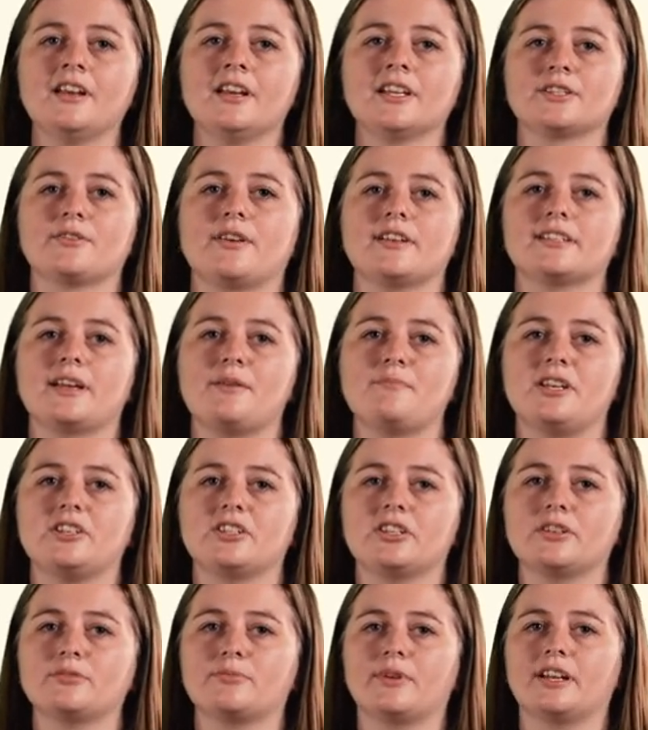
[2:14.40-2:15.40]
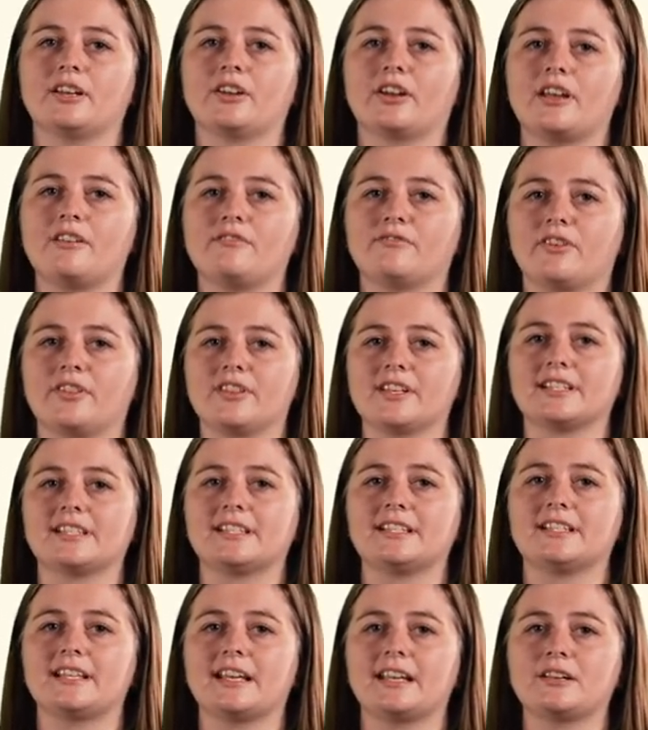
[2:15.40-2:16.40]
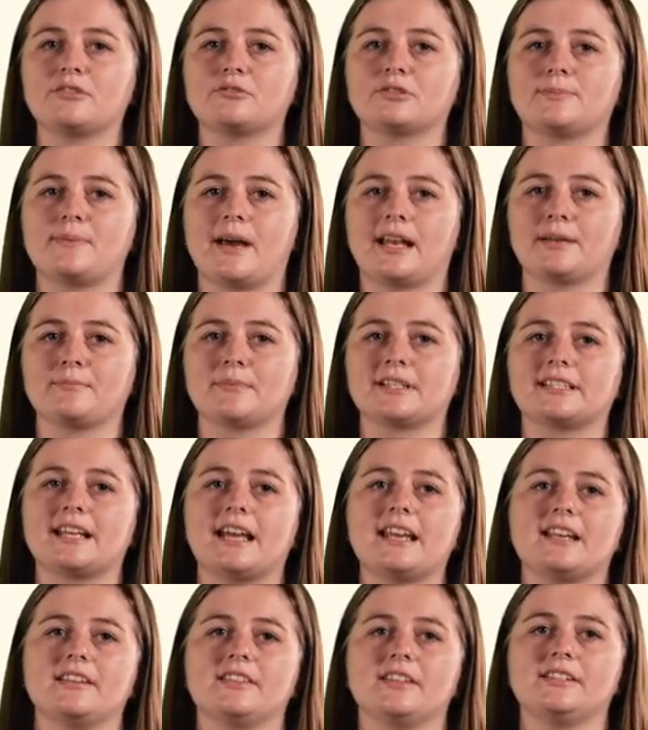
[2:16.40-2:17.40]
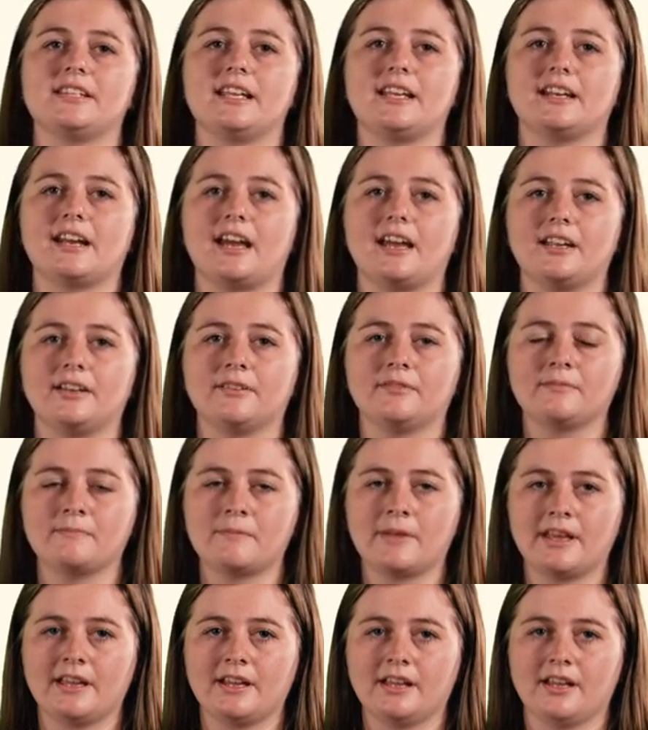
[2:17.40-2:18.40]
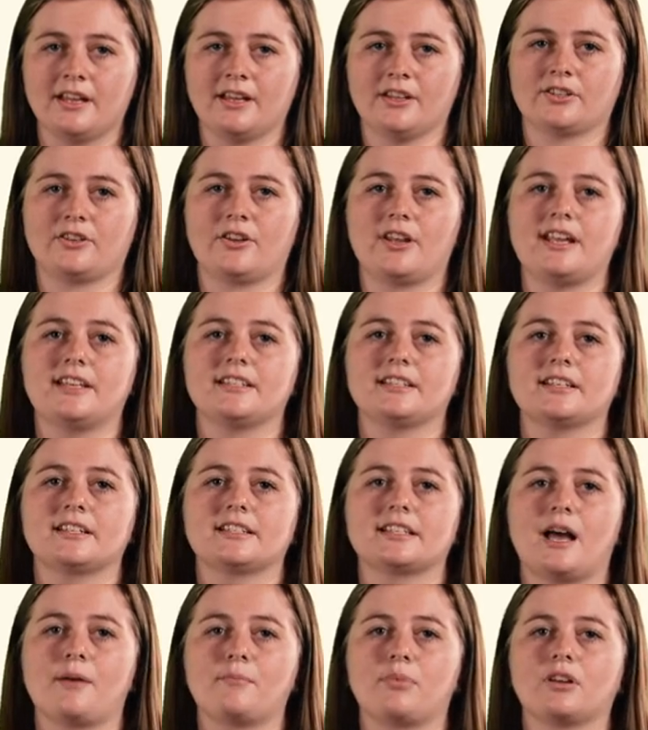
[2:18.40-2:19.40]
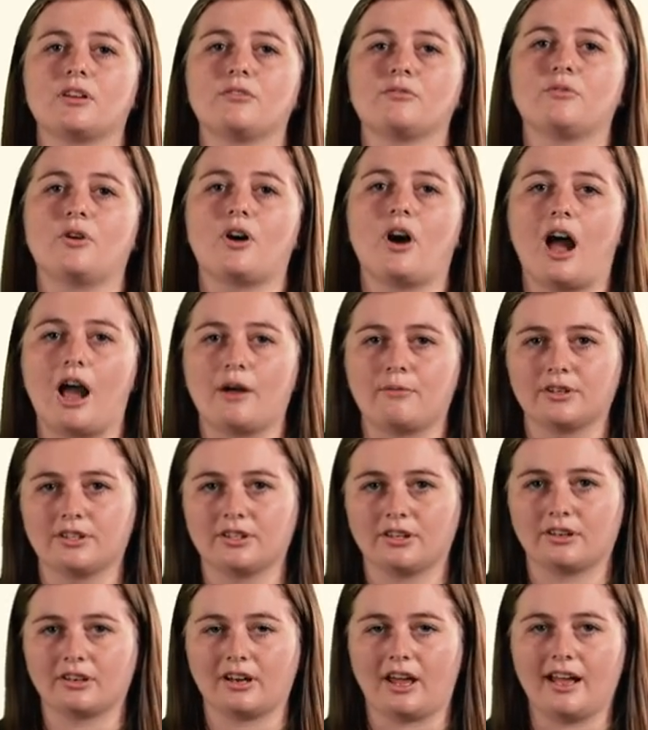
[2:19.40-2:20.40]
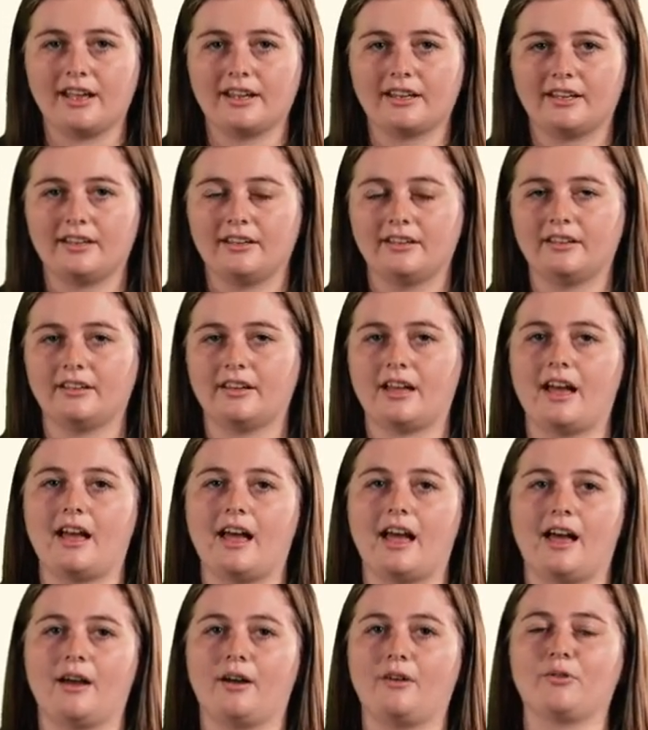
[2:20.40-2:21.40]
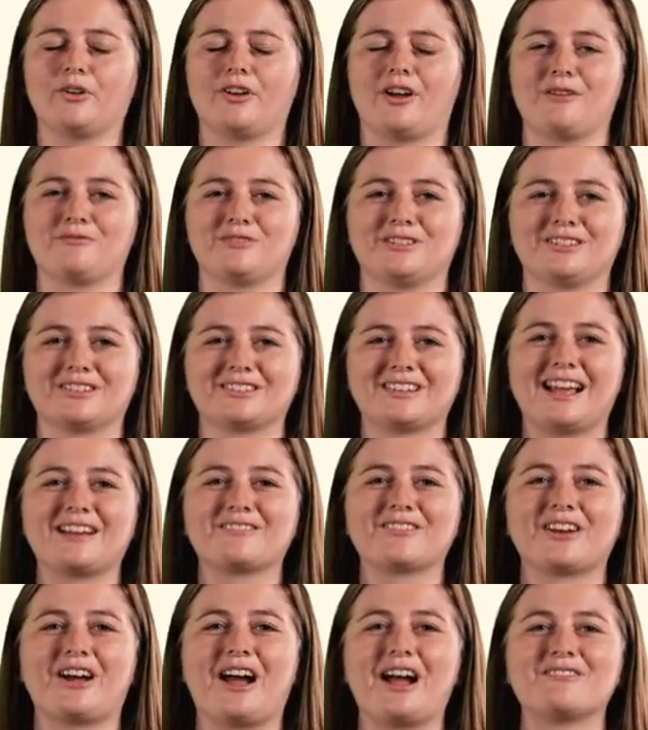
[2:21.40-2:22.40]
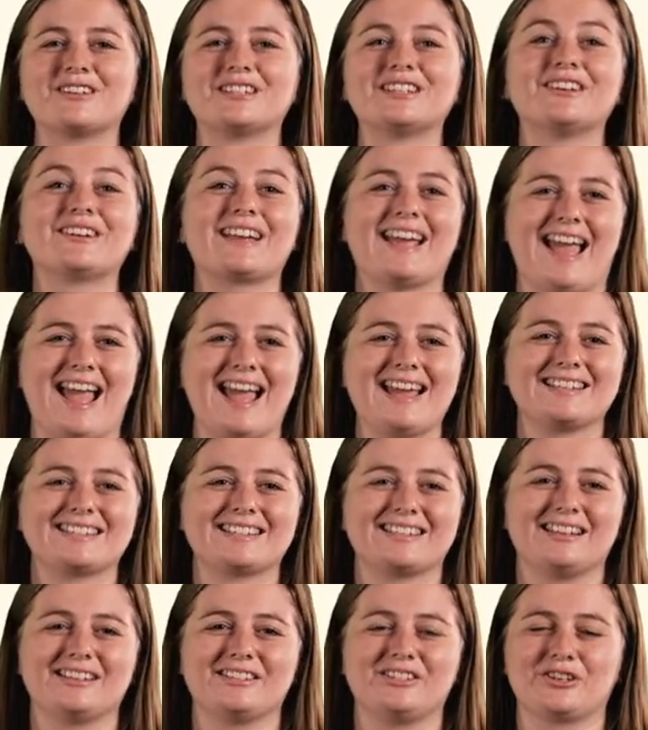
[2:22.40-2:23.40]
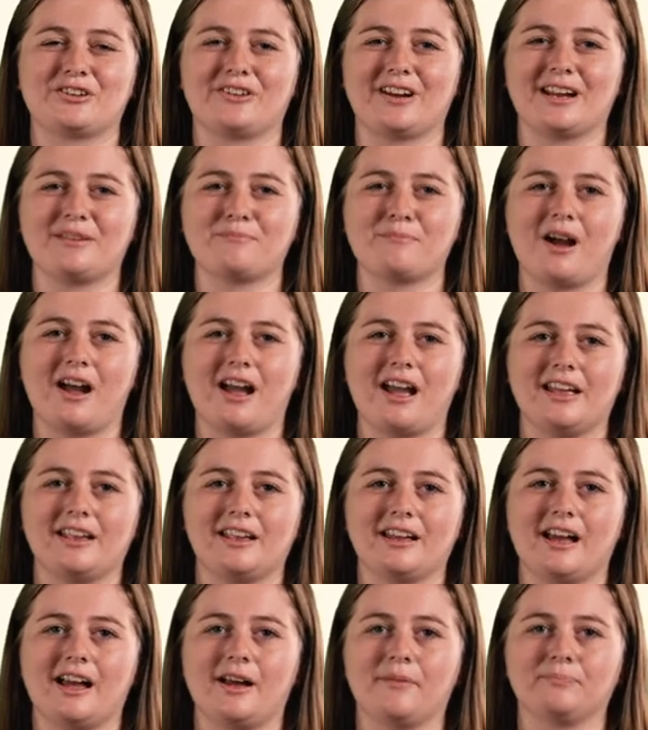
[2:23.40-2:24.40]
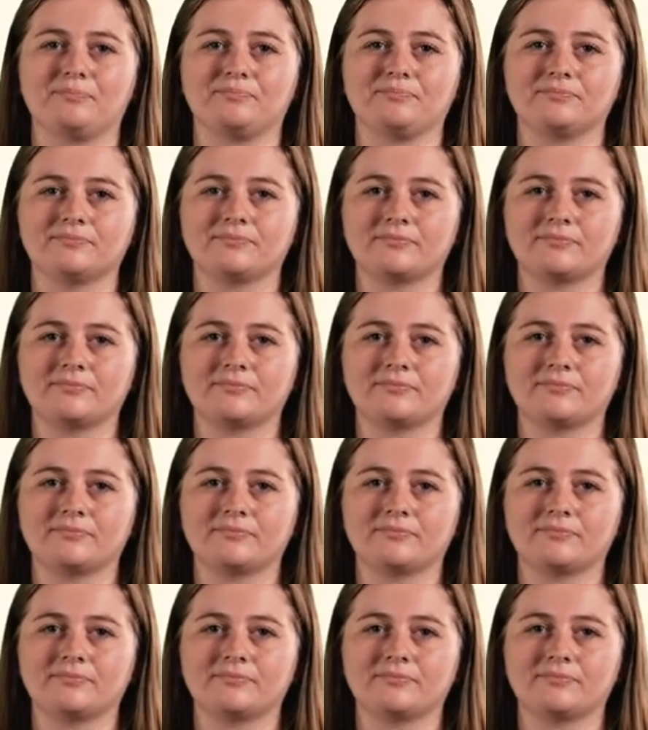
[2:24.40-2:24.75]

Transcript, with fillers: So as I mentioned, we're looking for this single spelling mistake in the DNA. So here's an example of what I would look like, uh, what I would look like, what I would look at during my um,